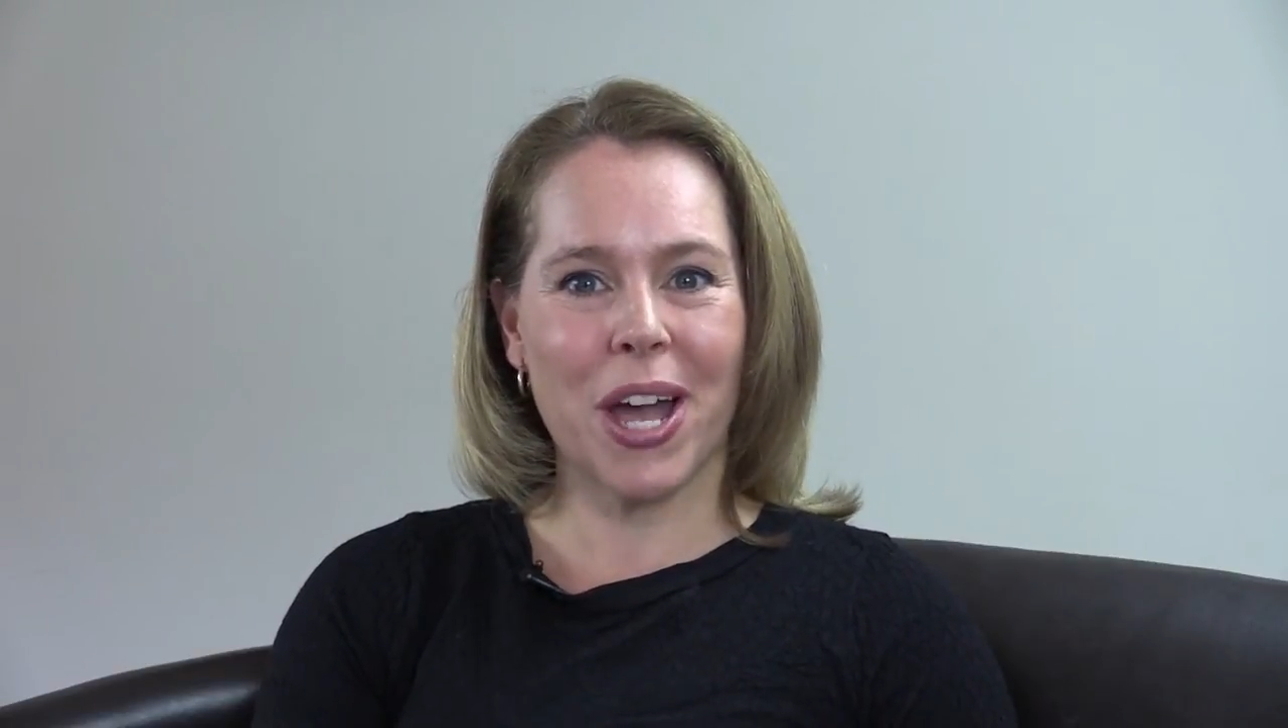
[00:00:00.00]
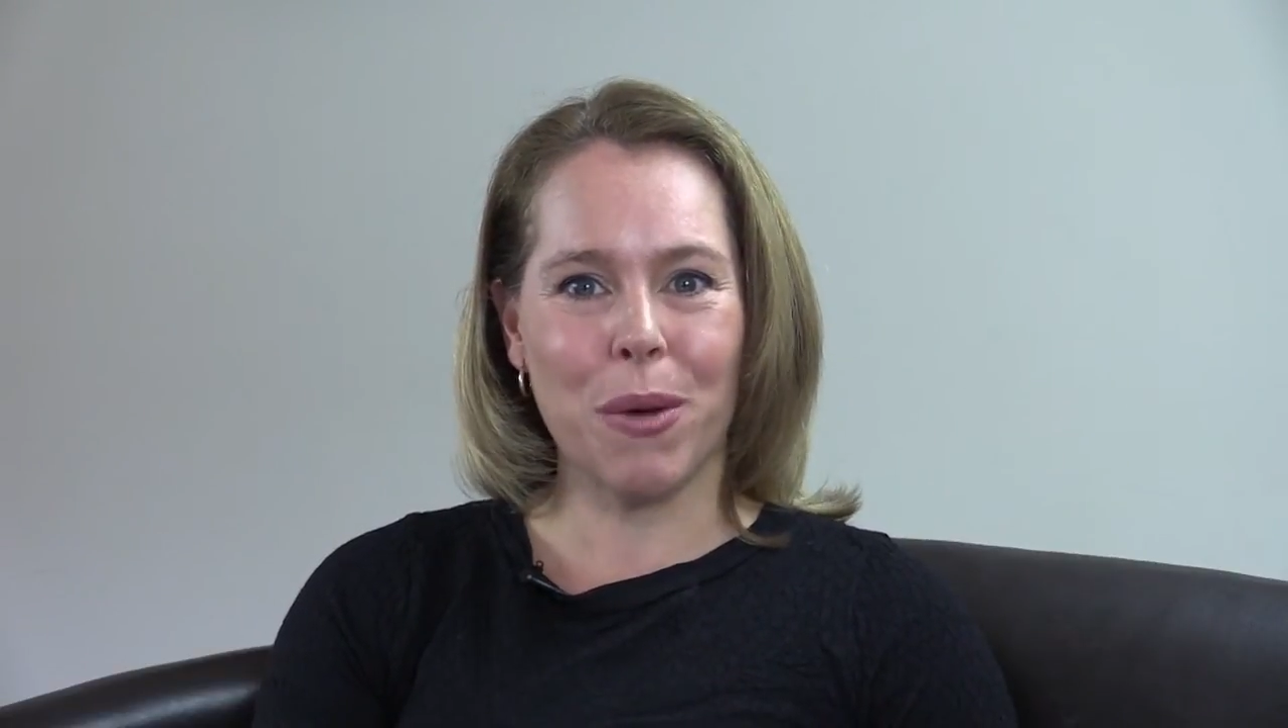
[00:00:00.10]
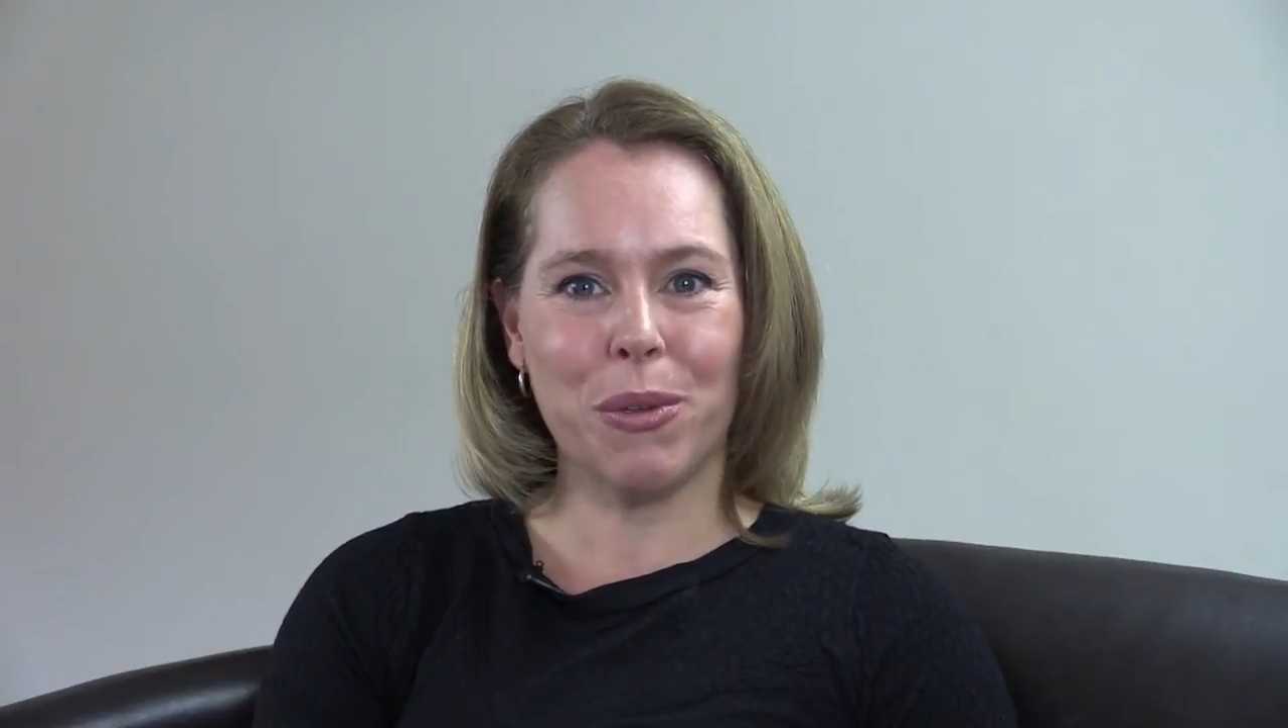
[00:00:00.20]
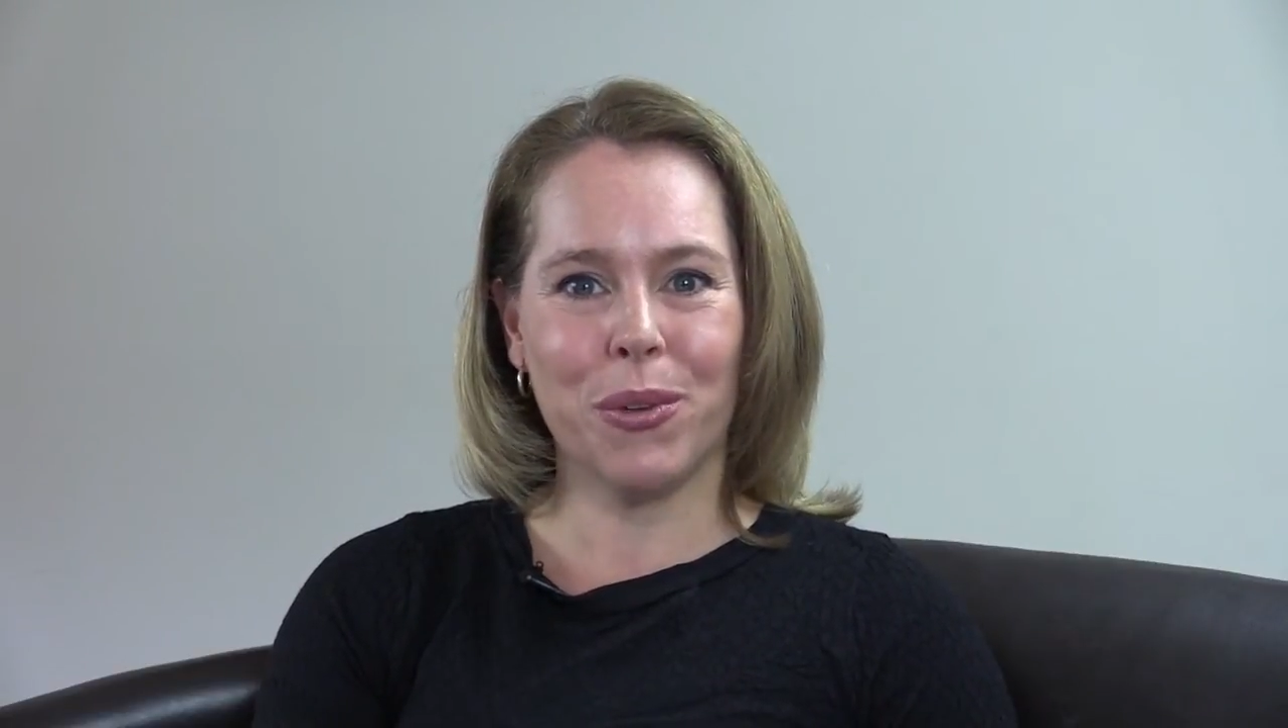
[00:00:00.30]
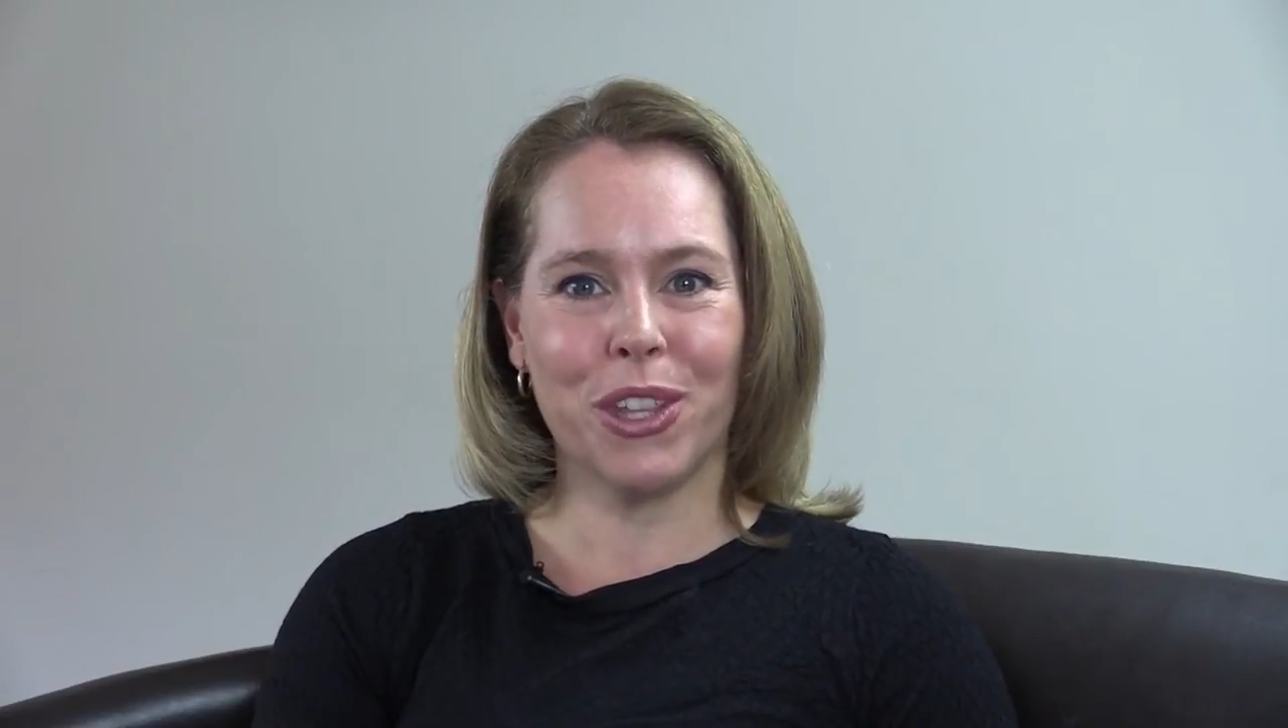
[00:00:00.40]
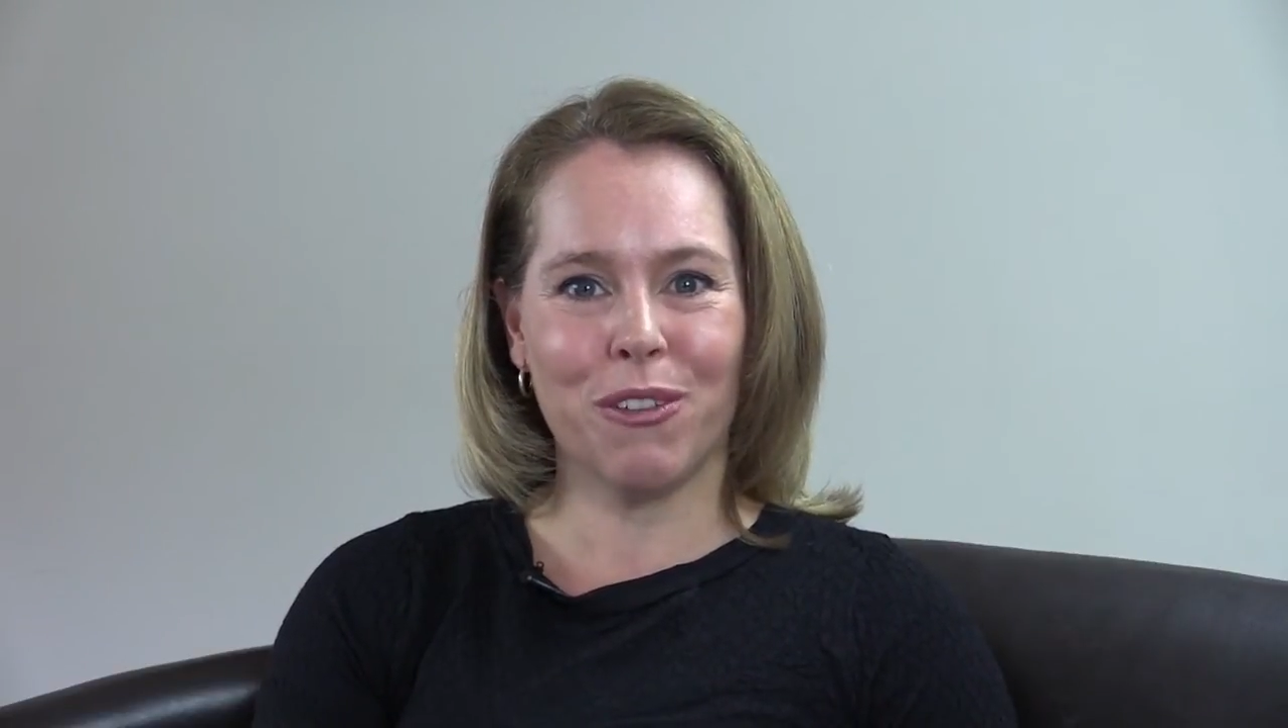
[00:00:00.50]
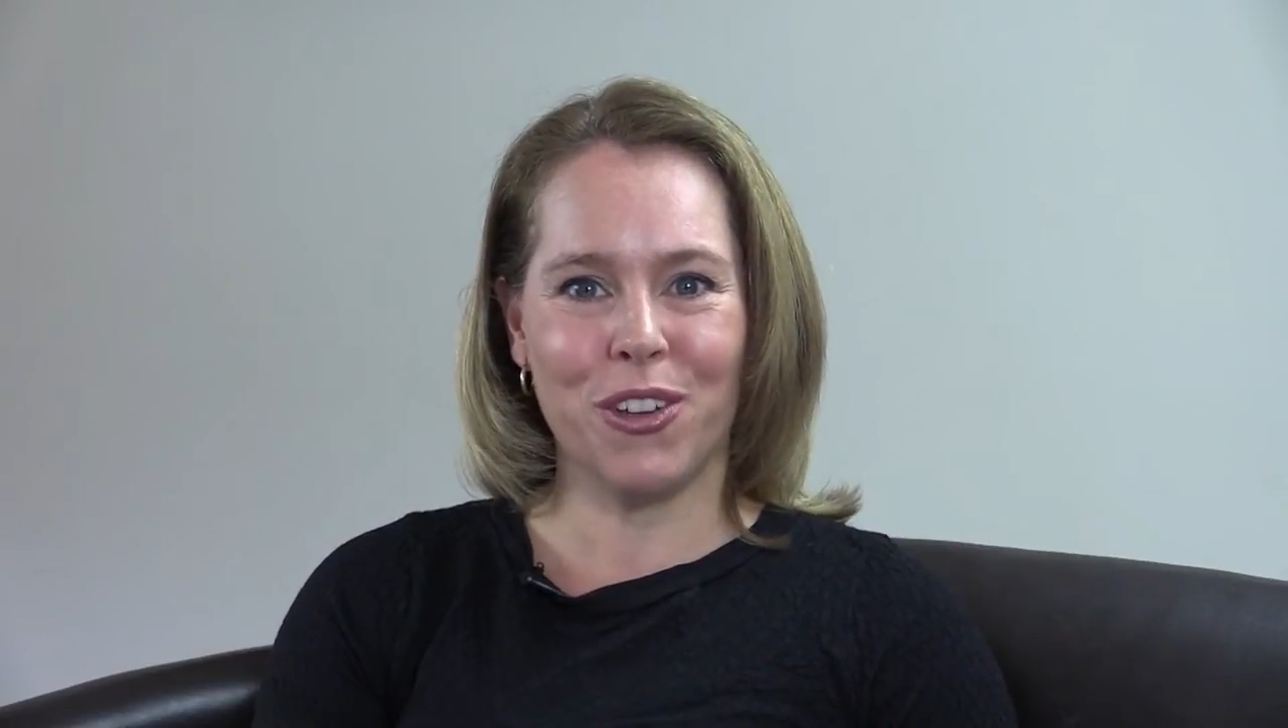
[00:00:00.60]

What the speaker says: help you in the